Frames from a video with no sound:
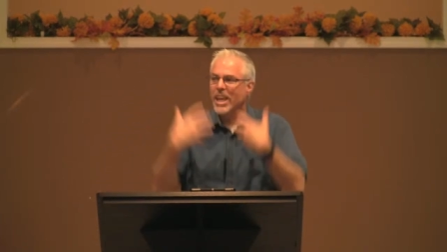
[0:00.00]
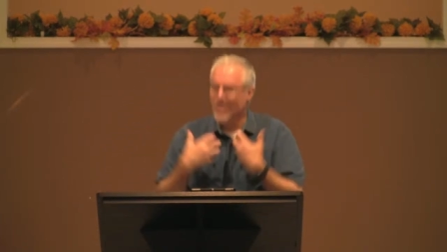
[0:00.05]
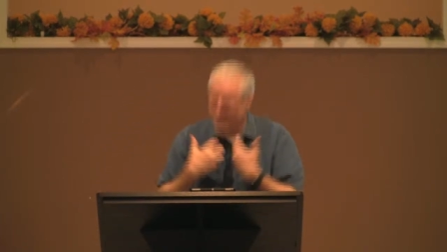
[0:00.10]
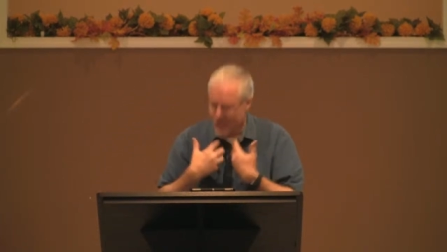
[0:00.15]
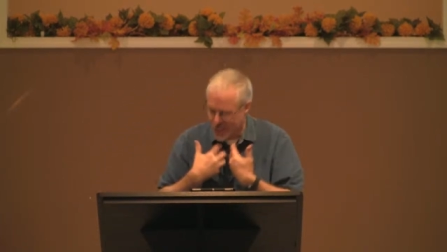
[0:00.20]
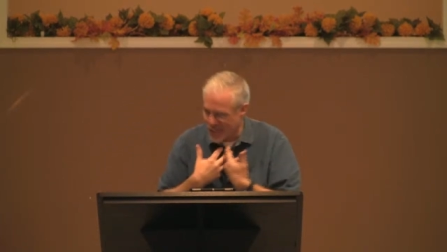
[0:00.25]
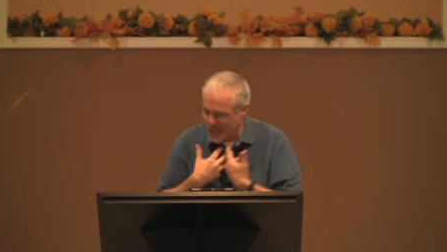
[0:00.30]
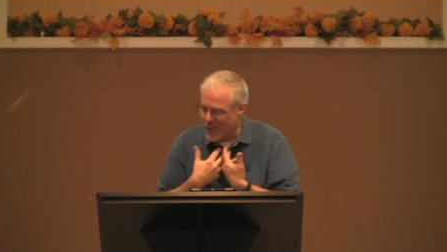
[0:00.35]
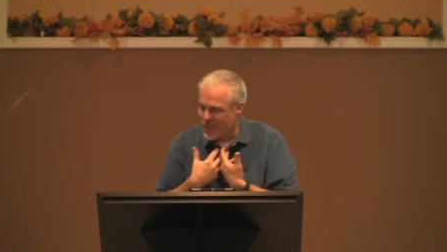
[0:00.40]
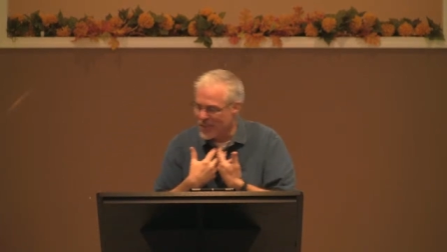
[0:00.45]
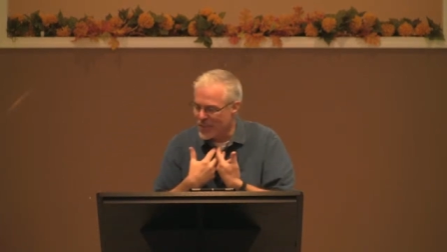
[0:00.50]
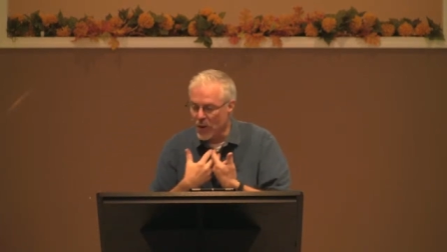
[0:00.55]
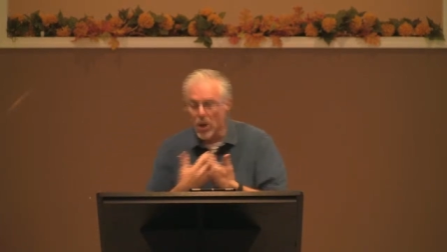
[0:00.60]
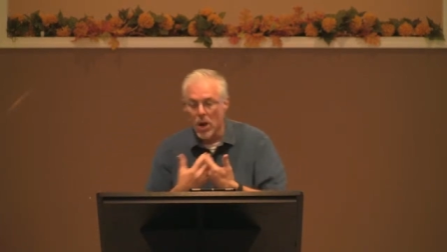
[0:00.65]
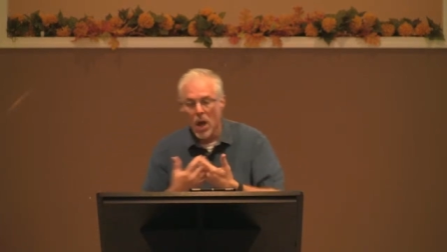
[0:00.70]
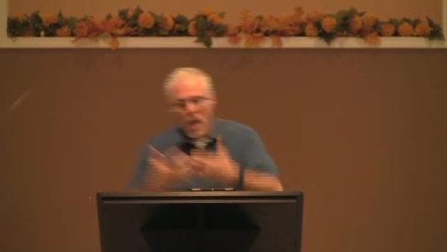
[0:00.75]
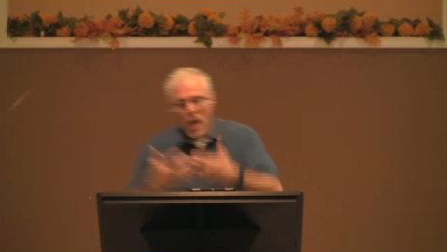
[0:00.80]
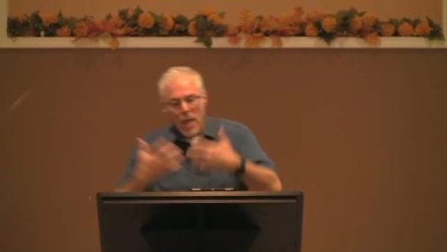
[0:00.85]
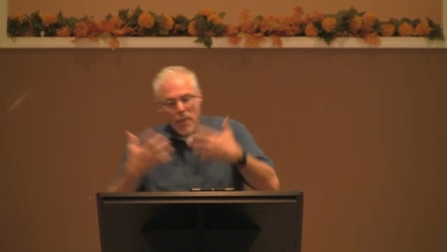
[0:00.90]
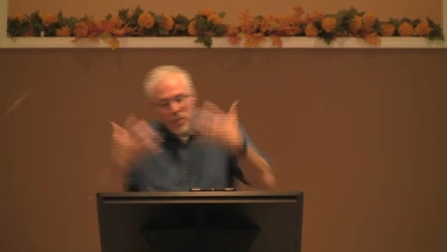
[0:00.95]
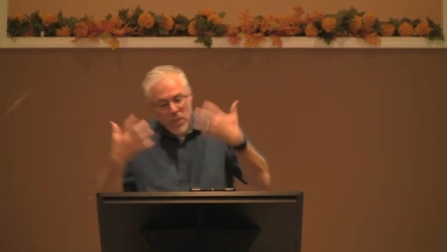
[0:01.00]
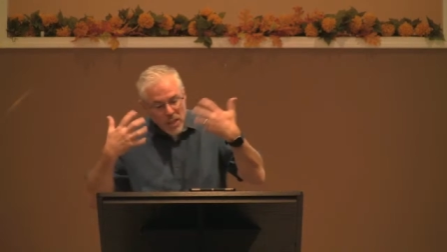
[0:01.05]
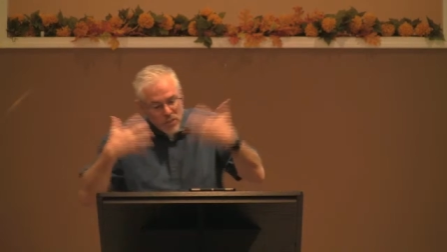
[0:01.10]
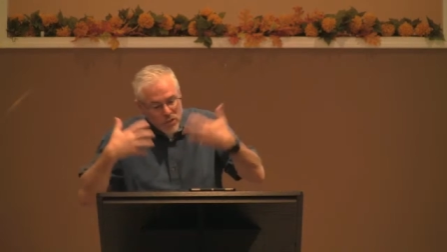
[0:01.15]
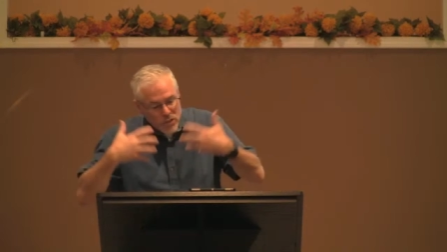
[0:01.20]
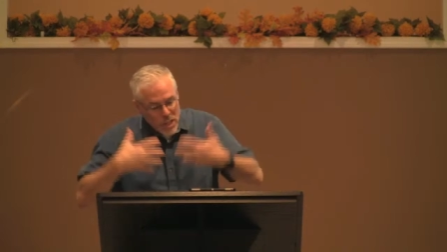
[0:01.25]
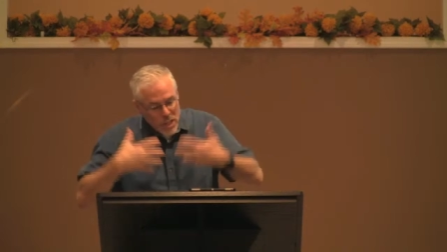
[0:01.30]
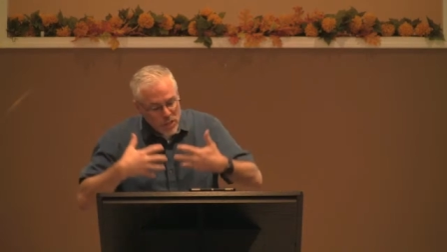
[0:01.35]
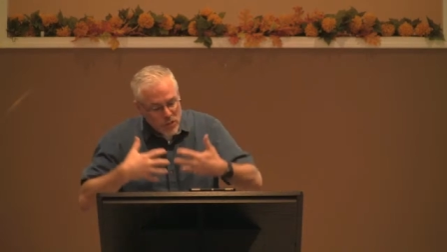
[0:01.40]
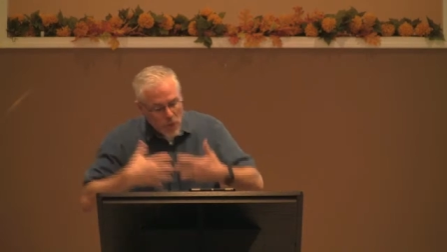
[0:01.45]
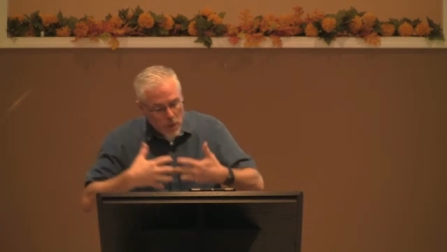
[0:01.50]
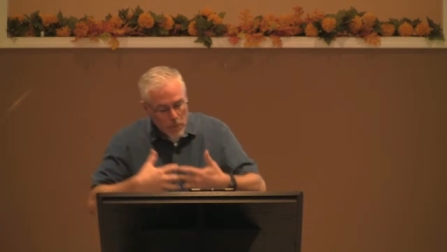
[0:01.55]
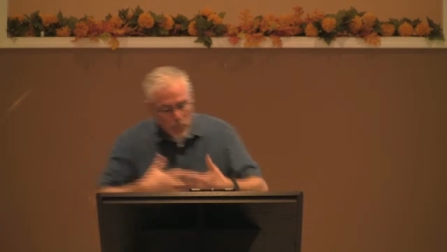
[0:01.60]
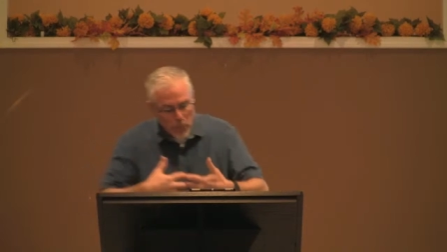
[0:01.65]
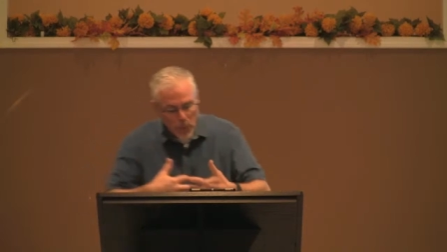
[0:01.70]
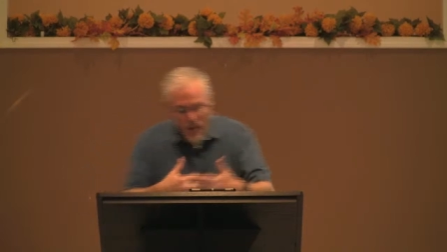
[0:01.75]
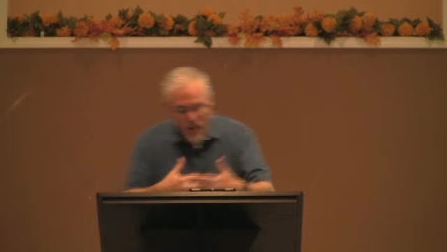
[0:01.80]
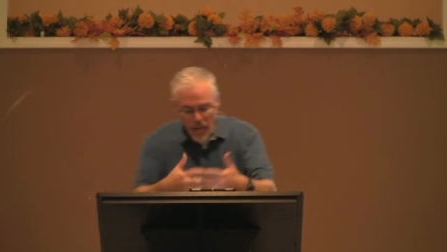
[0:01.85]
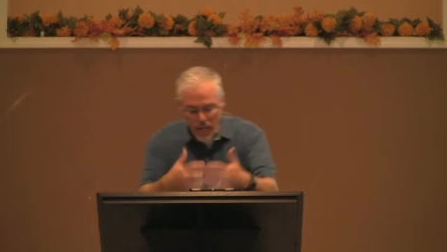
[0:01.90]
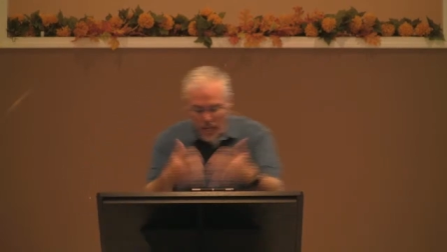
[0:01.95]
can suffer, these things are
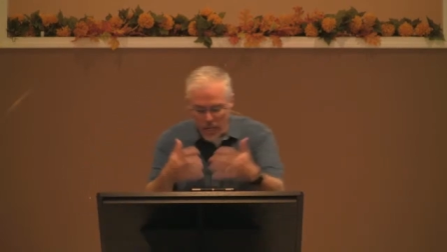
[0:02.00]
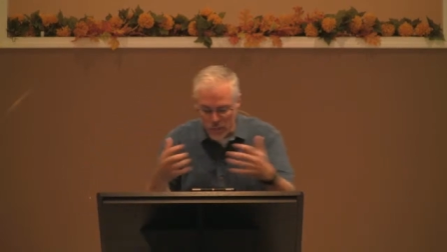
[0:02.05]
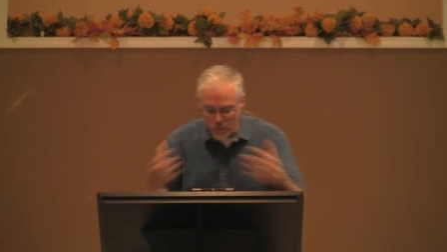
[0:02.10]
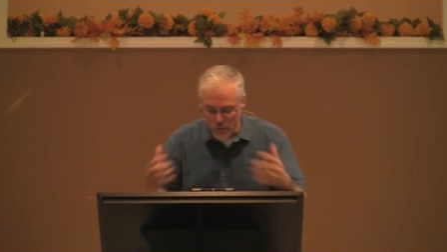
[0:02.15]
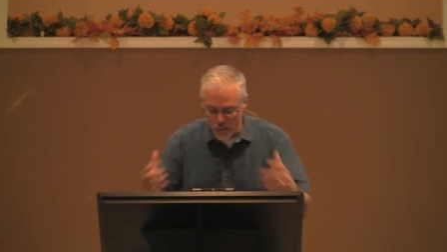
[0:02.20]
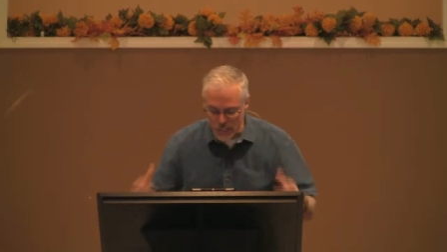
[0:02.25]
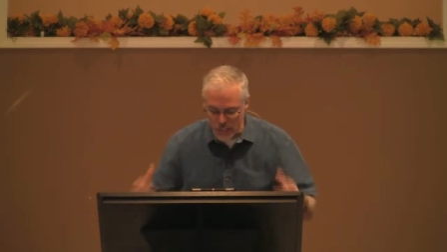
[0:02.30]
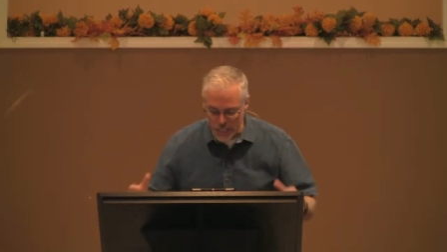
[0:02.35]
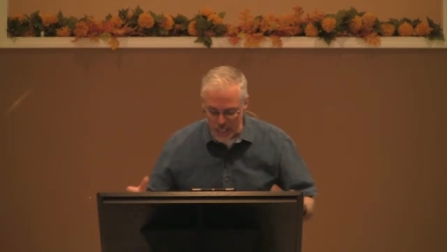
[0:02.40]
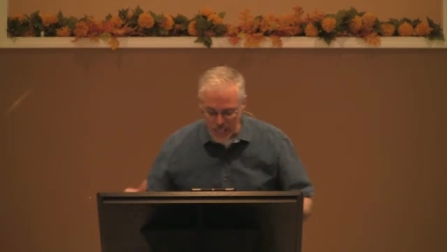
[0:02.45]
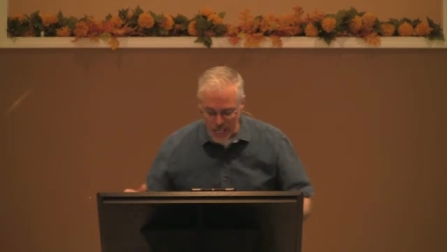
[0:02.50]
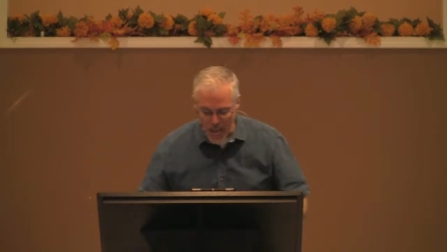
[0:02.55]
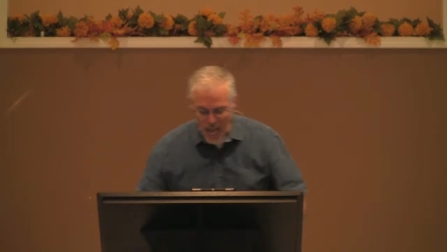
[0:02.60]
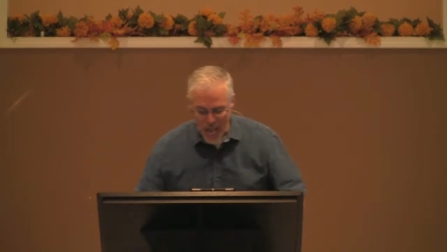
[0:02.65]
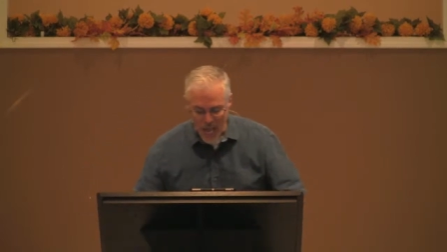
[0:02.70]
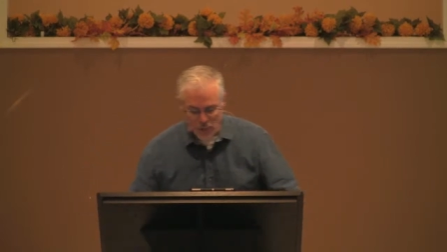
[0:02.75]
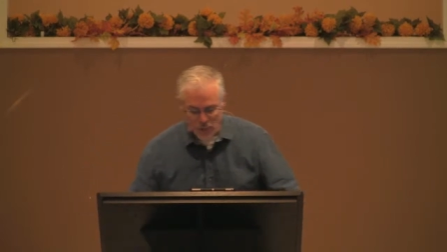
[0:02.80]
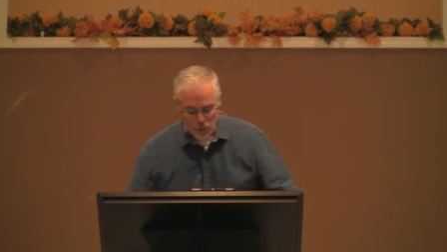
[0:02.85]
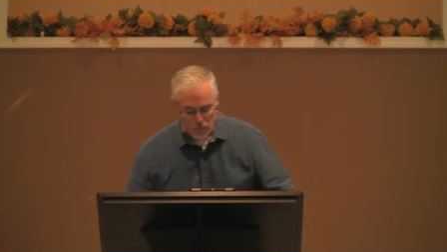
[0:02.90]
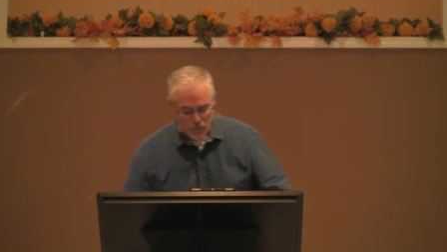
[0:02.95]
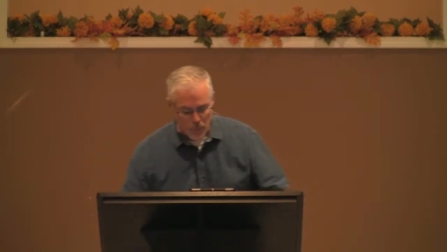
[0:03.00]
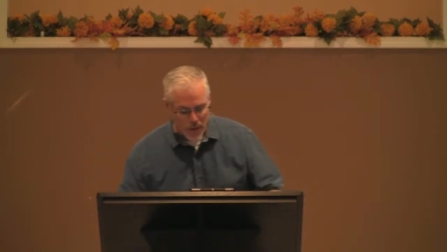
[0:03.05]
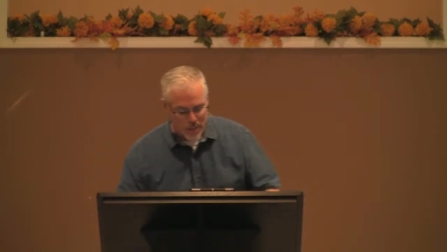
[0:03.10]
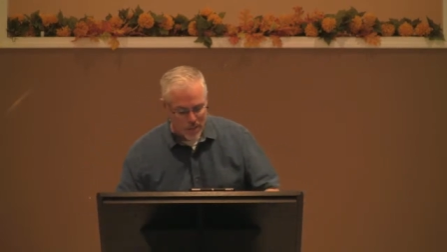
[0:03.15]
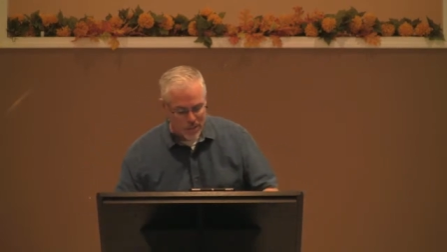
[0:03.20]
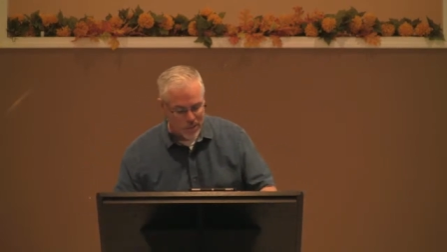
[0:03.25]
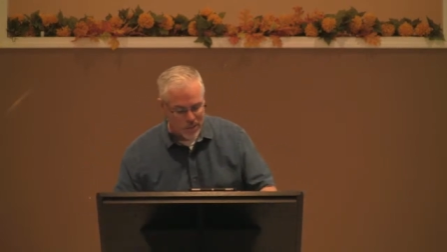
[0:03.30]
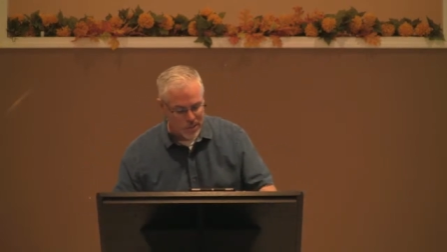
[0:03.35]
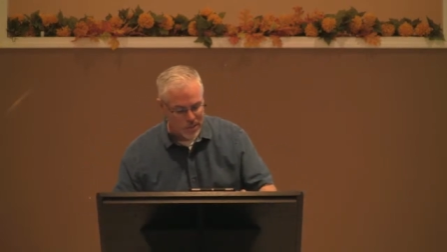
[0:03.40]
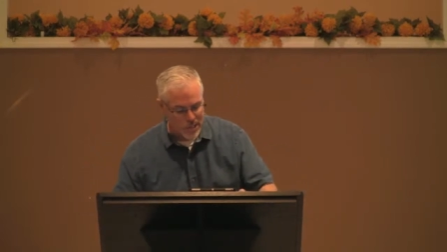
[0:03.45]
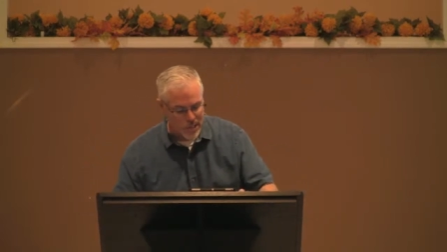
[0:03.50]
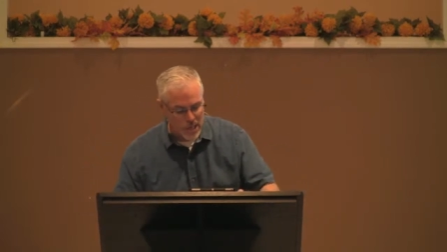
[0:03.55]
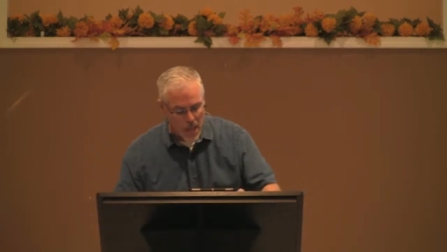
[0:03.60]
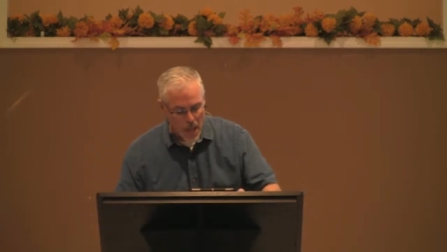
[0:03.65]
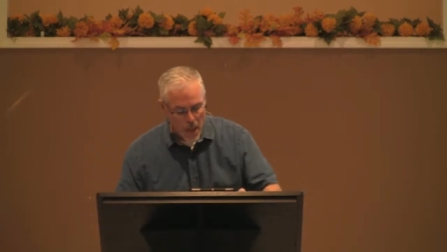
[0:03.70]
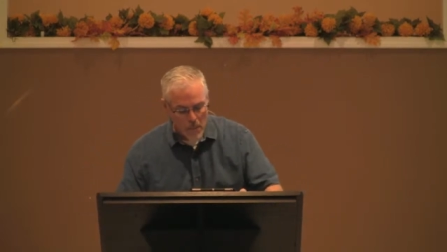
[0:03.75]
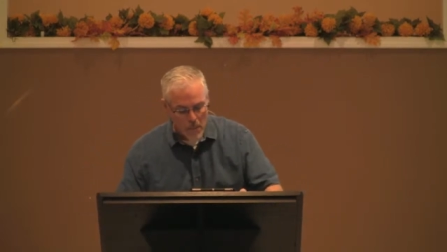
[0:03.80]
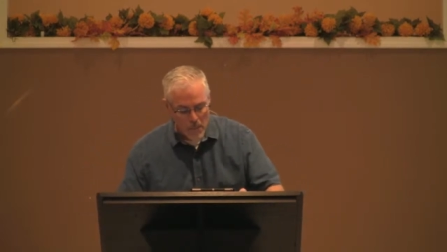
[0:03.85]
bringing us into God's presence and